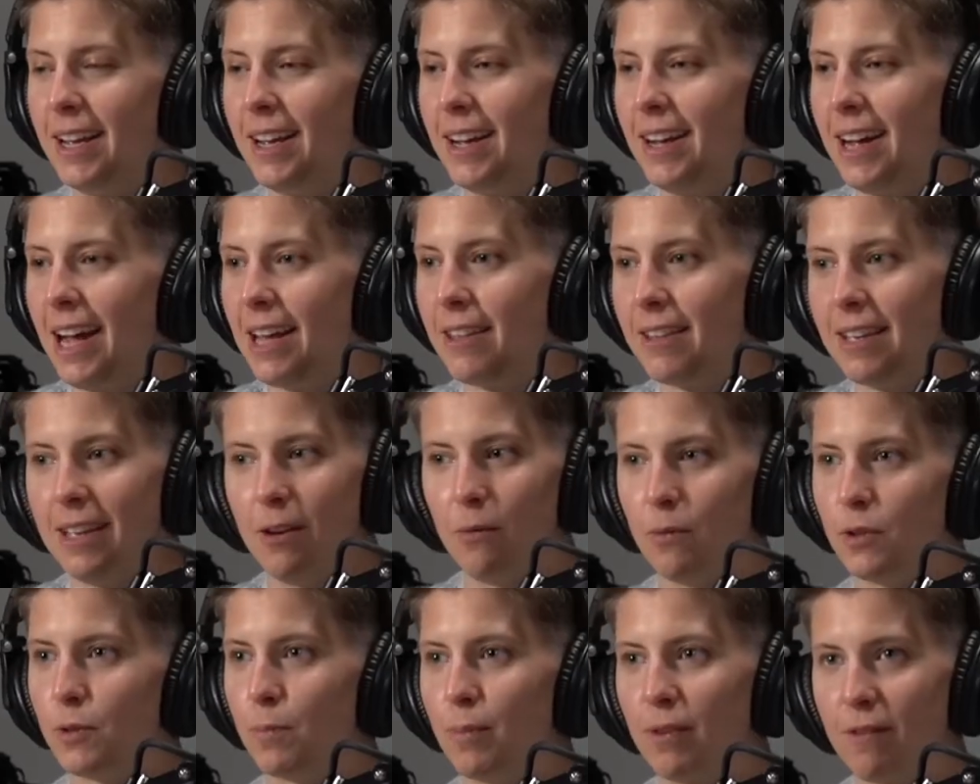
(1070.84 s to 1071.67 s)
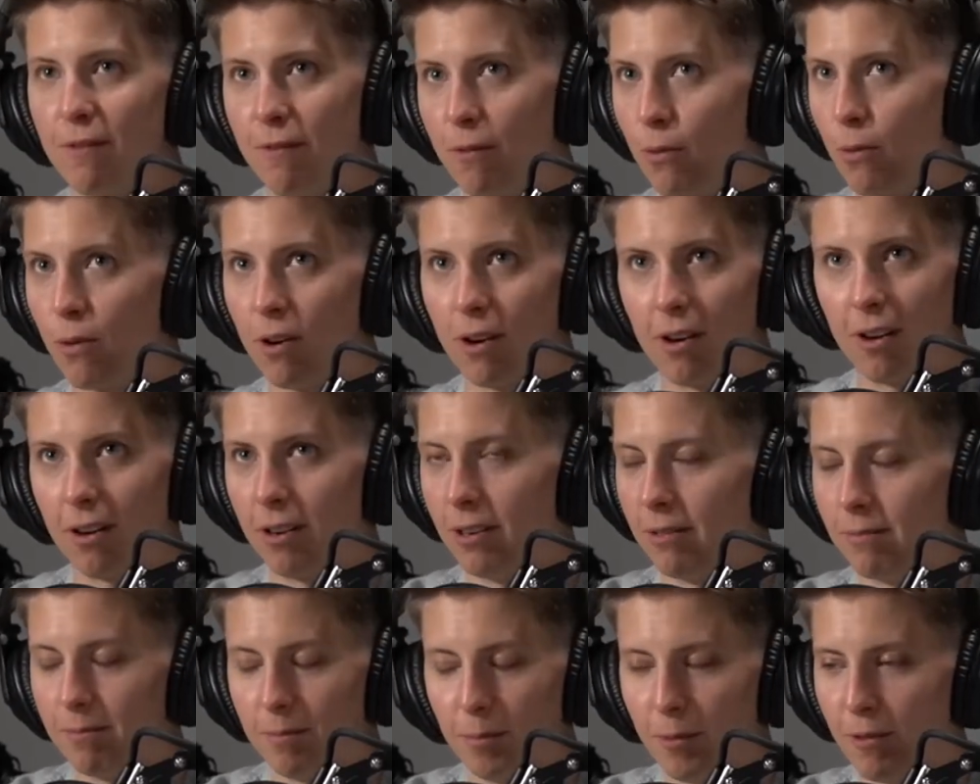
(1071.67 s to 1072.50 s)
It was
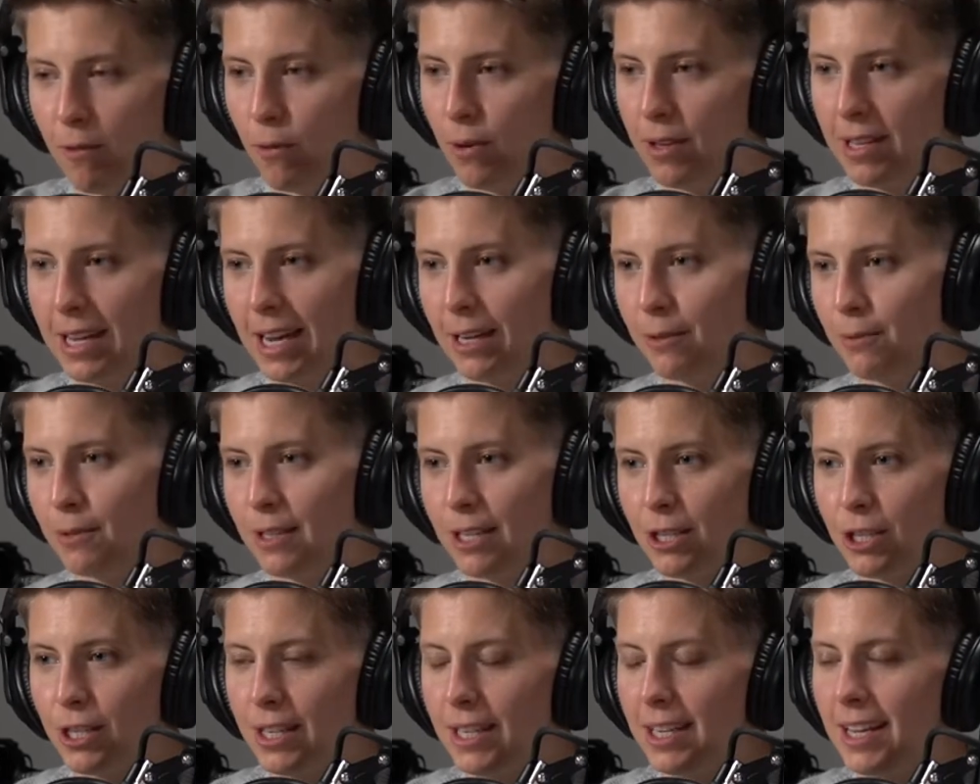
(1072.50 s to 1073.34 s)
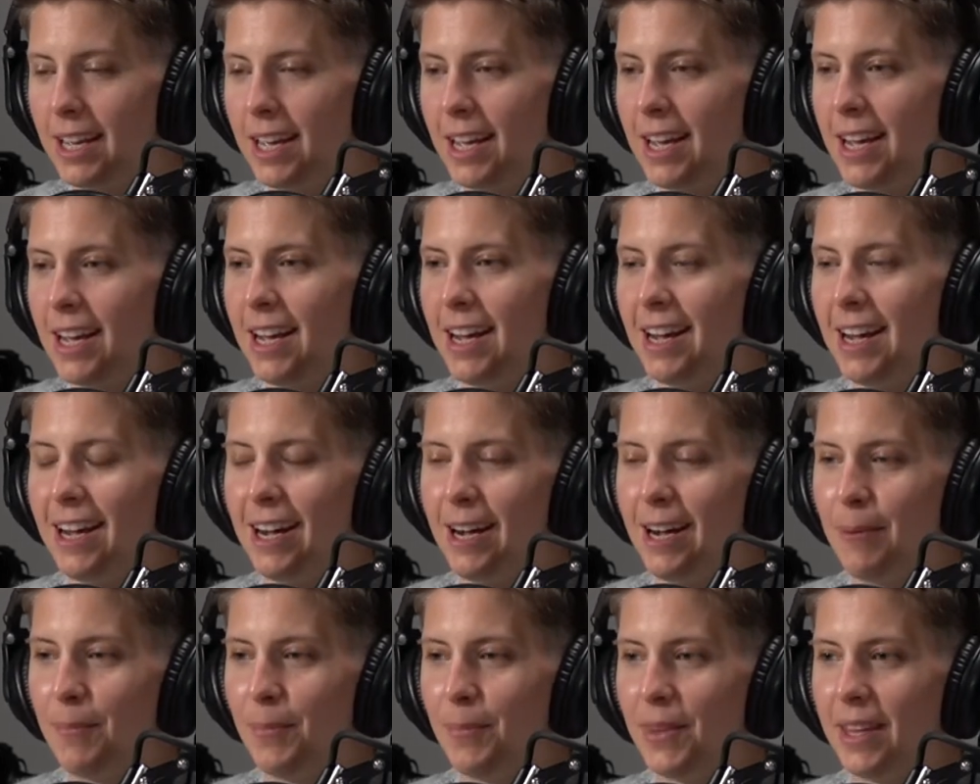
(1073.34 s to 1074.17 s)
before the acquisition.
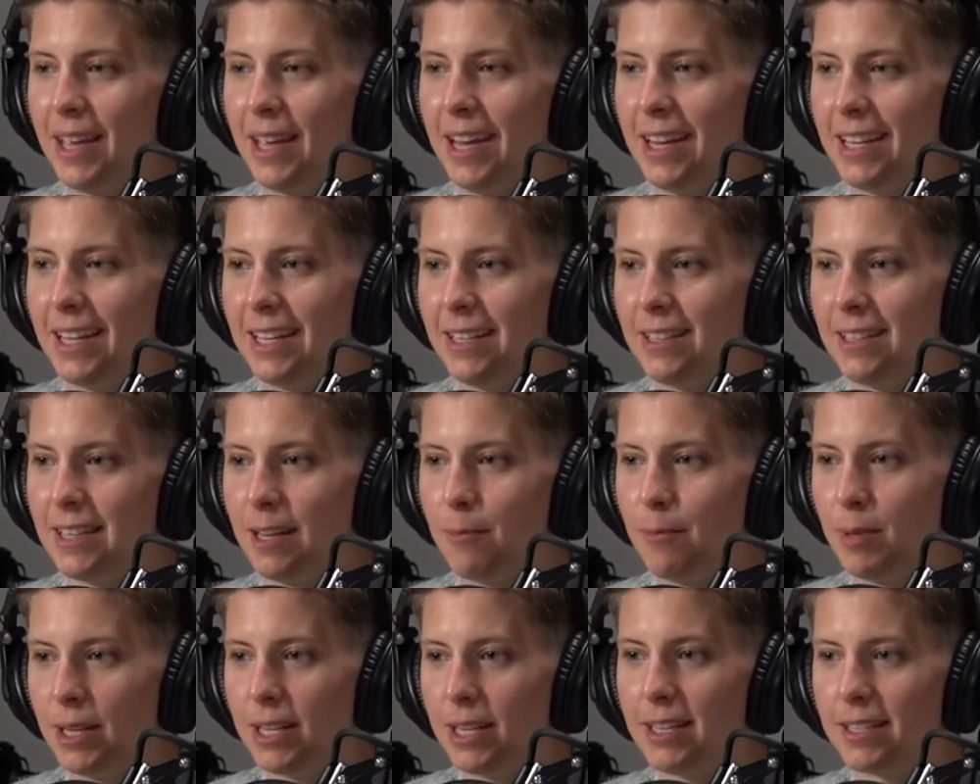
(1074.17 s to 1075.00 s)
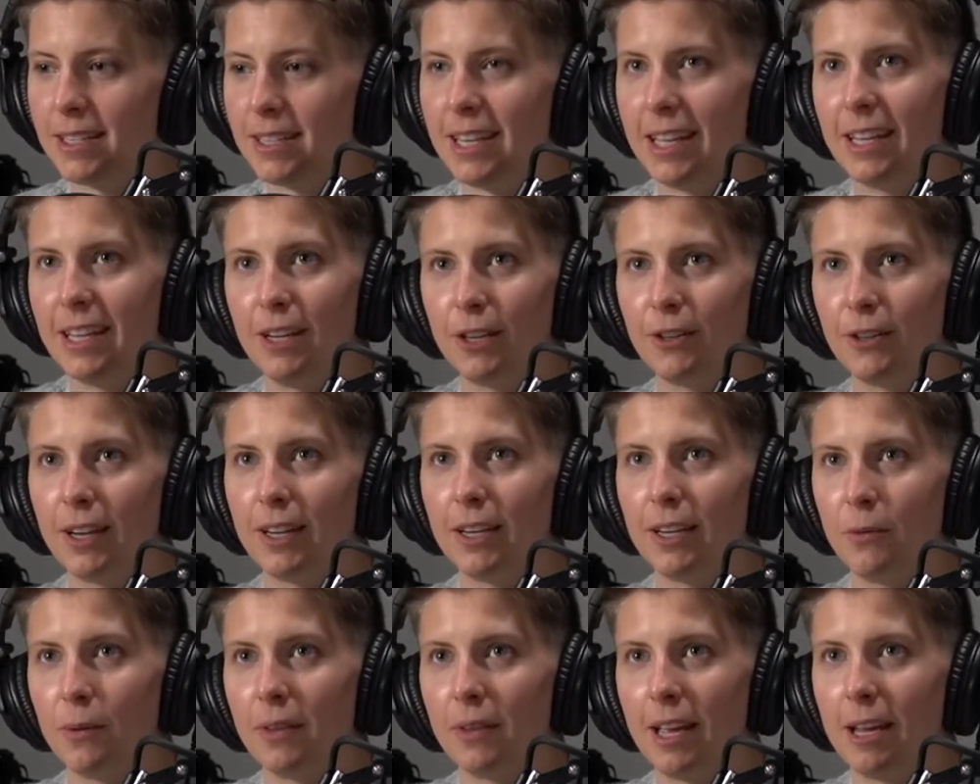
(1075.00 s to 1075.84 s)
And he said, because it
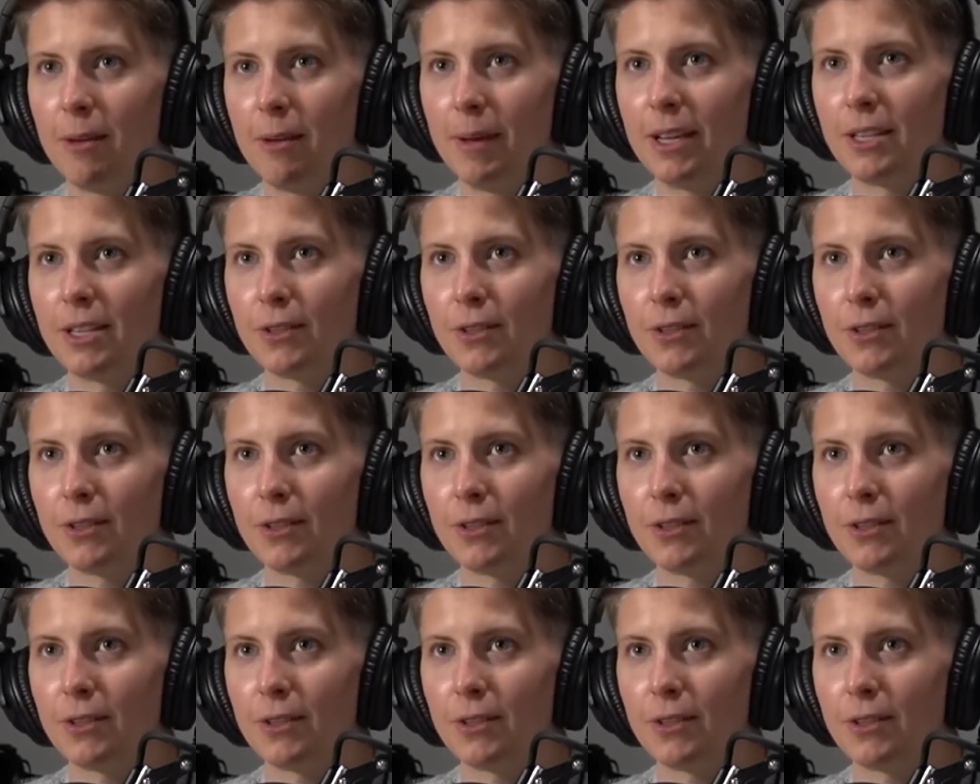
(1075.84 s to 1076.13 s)
integrated with AMS